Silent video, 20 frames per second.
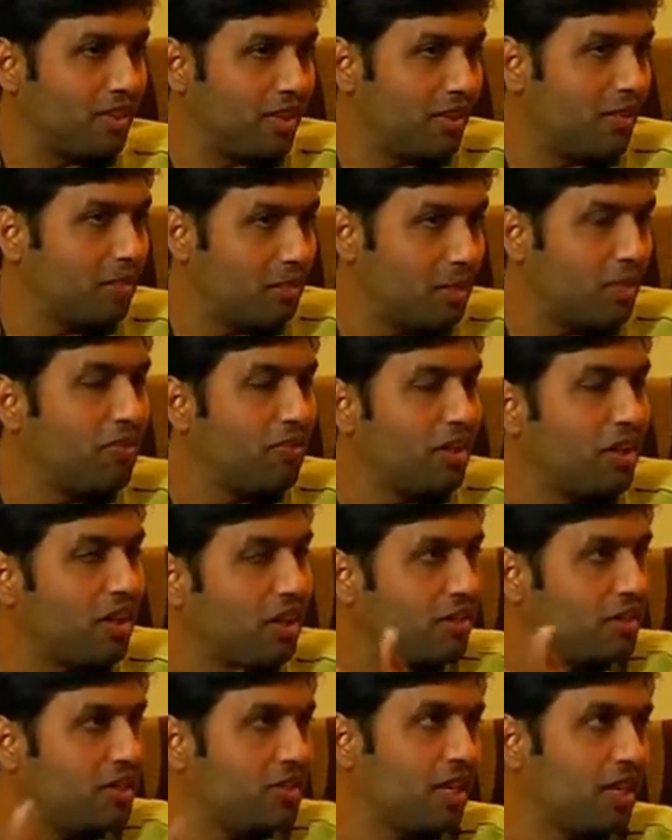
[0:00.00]
Beautiful
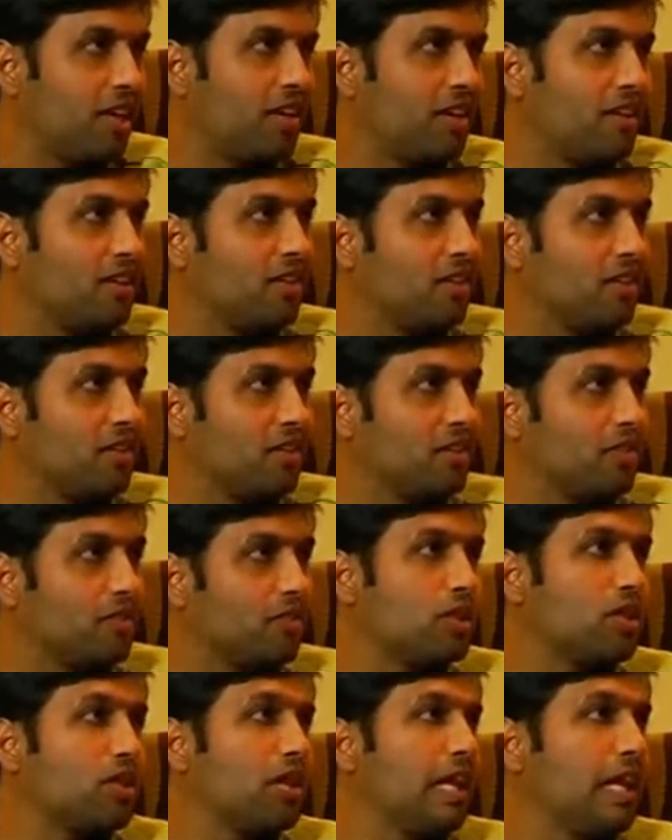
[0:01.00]
countryside, the
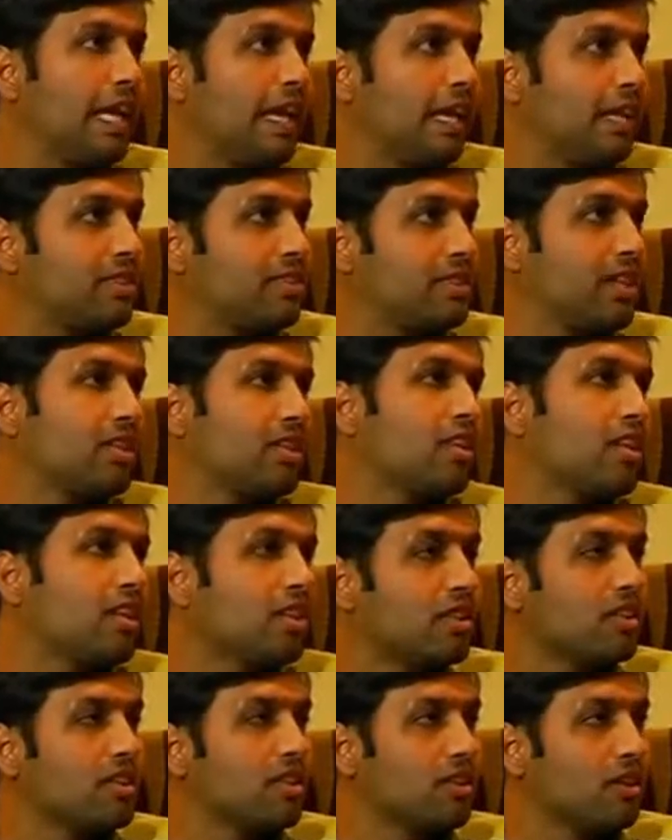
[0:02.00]
lakes, and
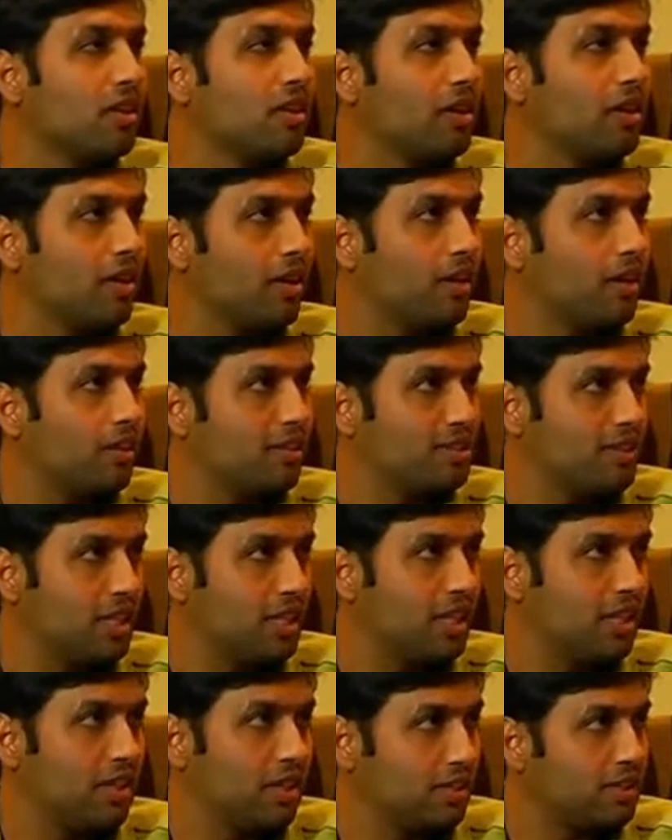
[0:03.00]
then the
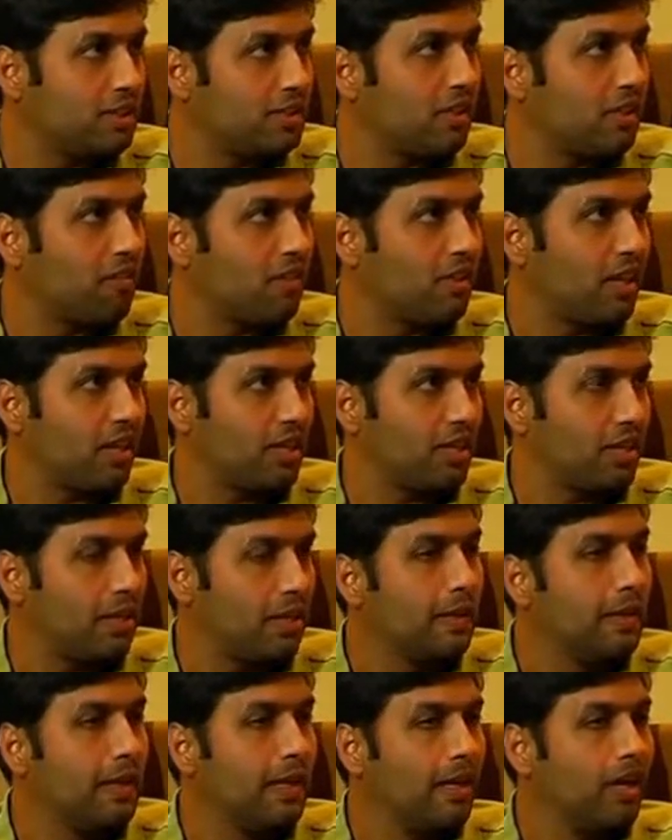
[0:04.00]
sea and stuff like
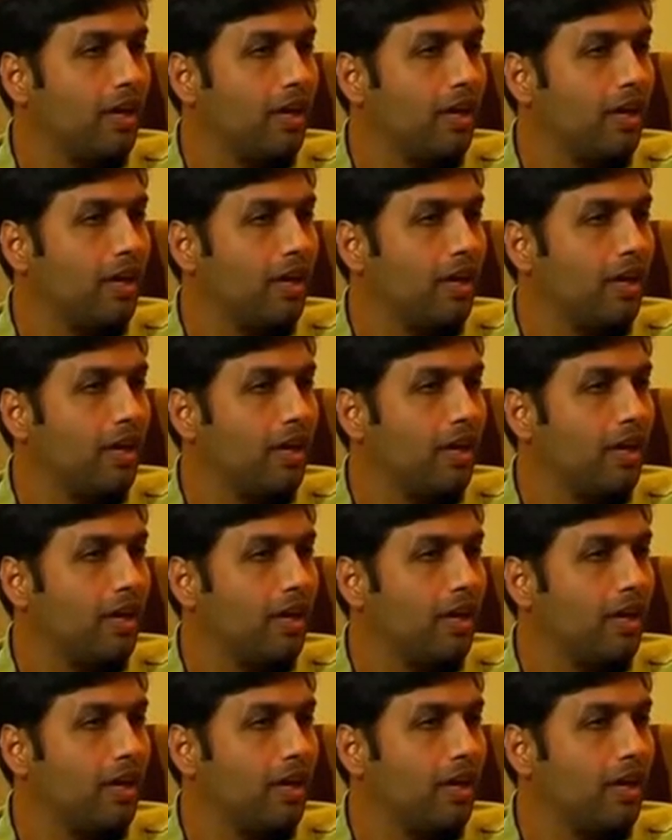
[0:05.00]
that.